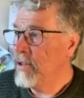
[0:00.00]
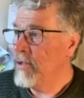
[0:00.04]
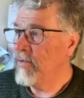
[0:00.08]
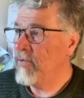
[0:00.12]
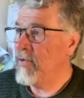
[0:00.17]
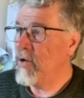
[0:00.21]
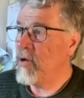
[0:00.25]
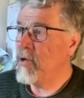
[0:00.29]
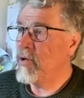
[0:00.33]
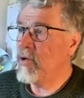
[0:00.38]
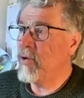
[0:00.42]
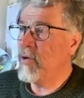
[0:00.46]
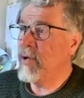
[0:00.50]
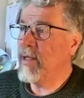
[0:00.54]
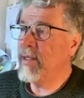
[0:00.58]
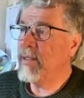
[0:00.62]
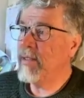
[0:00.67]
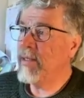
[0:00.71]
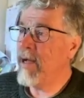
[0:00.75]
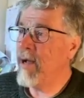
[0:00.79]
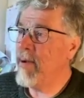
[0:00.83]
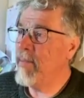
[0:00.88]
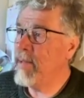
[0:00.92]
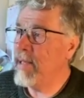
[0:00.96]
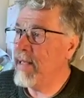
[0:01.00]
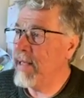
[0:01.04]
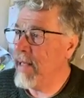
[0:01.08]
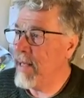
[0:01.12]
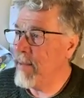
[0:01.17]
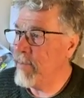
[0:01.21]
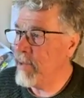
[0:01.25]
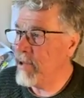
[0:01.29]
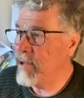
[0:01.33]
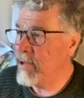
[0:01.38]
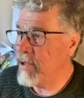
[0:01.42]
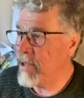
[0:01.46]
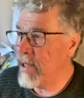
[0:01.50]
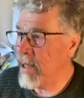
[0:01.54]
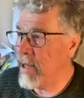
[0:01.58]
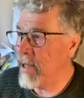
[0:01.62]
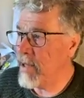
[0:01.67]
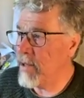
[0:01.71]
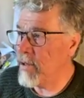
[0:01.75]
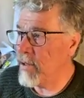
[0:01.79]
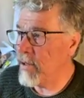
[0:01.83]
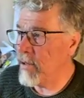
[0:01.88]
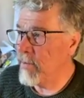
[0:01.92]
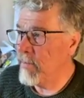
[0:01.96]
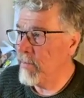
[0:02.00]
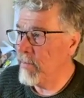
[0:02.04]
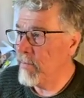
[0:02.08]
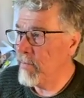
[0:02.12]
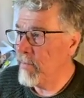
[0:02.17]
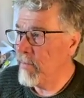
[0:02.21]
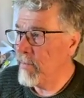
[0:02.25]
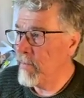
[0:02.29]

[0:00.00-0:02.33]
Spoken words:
Devote your income and labors to other.